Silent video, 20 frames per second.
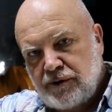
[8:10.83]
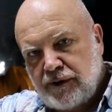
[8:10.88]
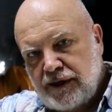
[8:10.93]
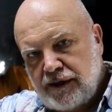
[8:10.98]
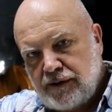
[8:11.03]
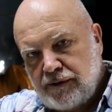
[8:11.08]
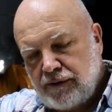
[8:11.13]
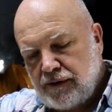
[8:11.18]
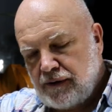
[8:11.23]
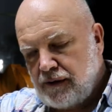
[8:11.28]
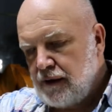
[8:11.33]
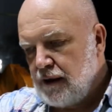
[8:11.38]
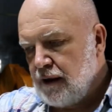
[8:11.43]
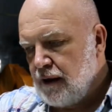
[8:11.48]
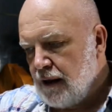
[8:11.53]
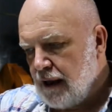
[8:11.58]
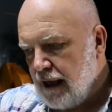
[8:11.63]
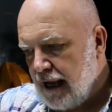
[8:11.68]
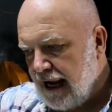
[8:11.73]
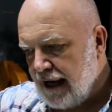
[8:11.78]
it,
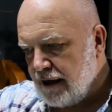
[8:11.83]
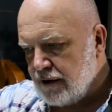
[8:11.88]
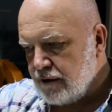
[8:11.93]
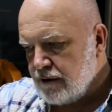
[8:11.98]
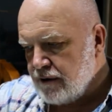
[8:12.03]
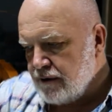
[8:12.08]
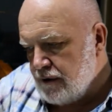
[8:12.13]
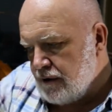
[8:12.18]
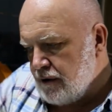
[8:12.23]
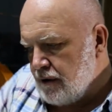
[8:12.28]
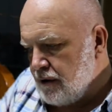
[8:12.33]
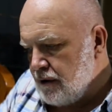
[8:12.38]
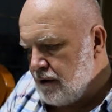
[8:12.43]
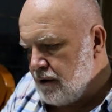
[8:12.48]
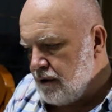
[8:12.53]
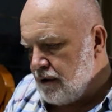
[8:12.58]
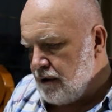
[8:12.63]
and the